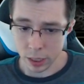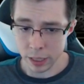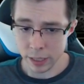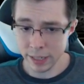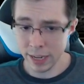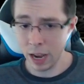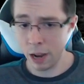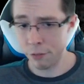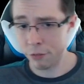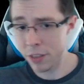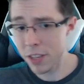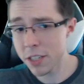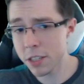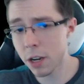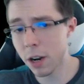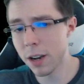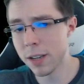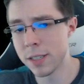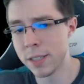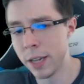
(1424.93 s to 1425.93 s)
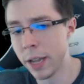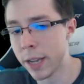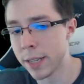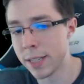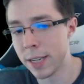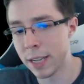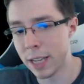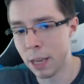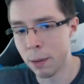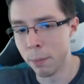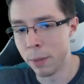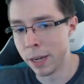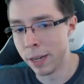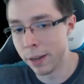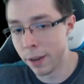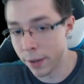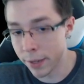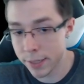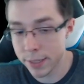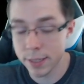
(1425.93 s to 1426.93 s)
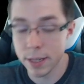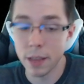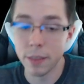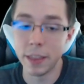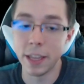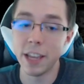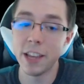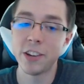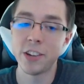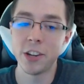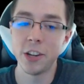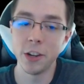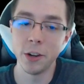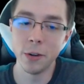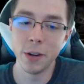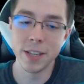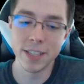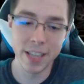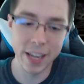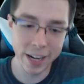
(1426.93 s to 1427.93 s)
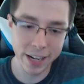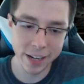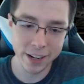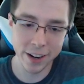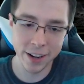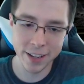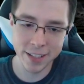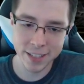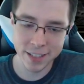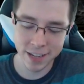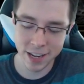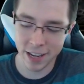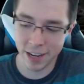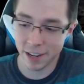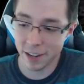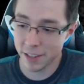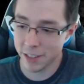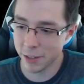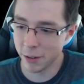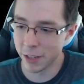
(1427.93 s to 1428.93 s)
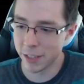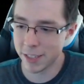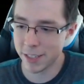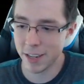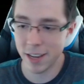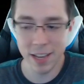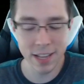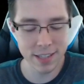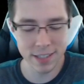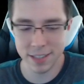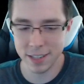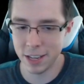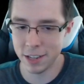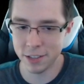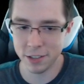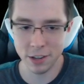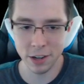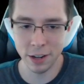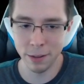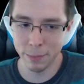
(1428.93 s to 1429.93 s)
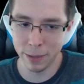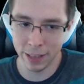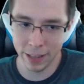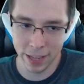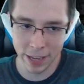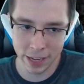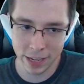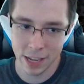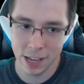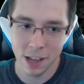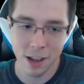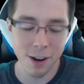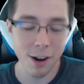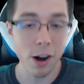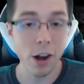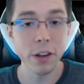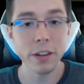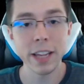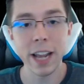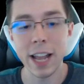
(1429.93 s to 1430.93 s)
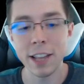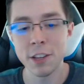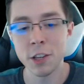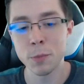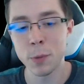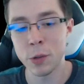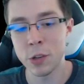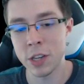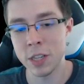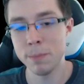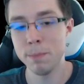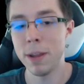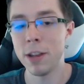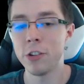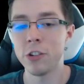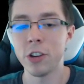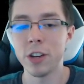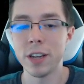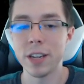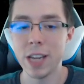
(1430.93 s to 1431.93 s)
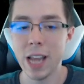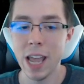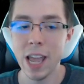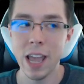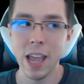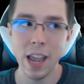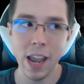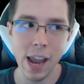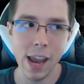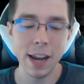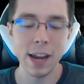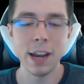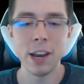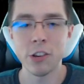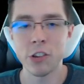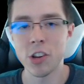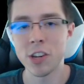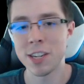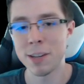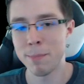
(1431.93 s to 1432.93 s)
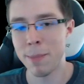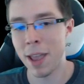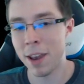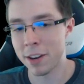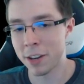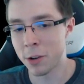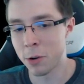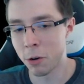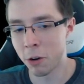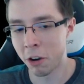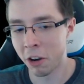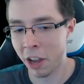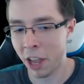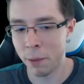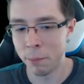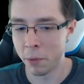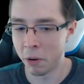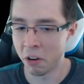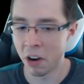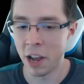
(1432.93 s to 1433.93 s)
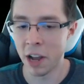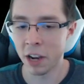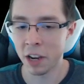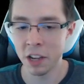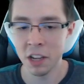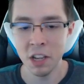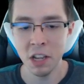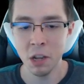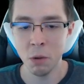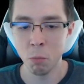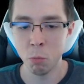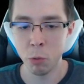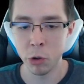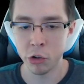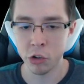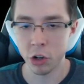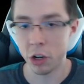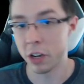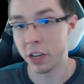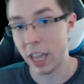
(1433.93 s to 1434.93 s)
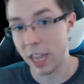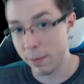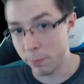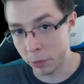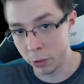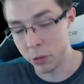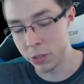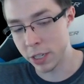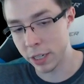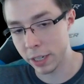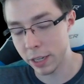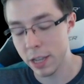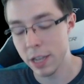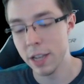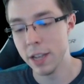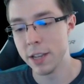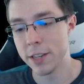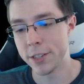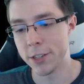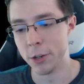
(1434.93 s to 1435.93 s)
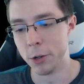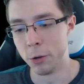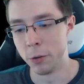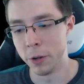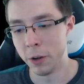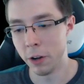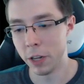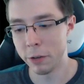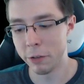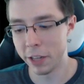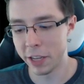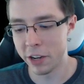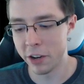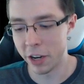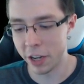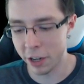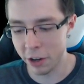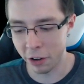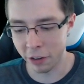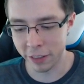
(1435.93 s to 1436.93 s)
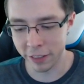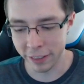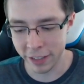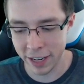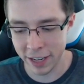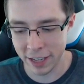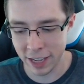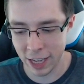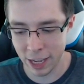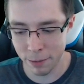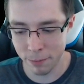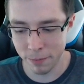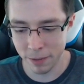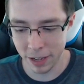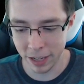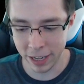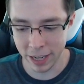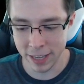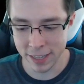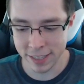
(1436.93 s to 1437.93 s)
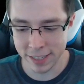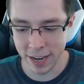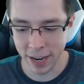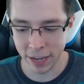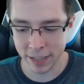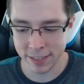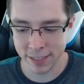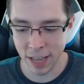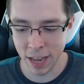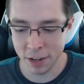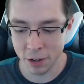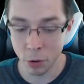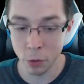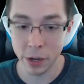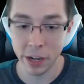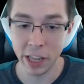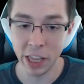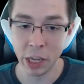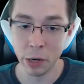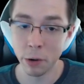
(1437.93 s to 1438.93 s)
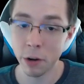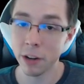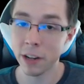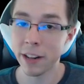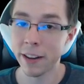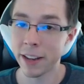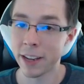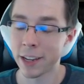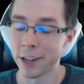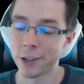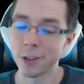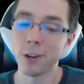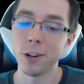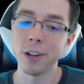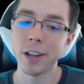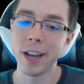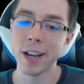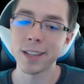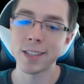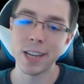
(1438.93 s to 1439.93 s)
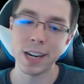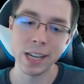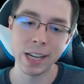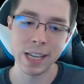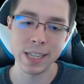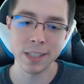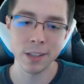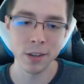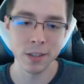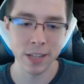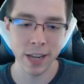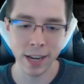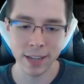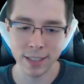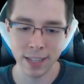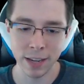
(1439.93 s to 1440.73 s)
Now, if this card sticks, it can be nuts. The issue is that it costs 10, so it's going to be like all the answers we just mentioned, in addition to Manticore and Mirok, which are game losing. So you're only really going to go to the late game against decks that don't kill you early, like control decks, and against those decks they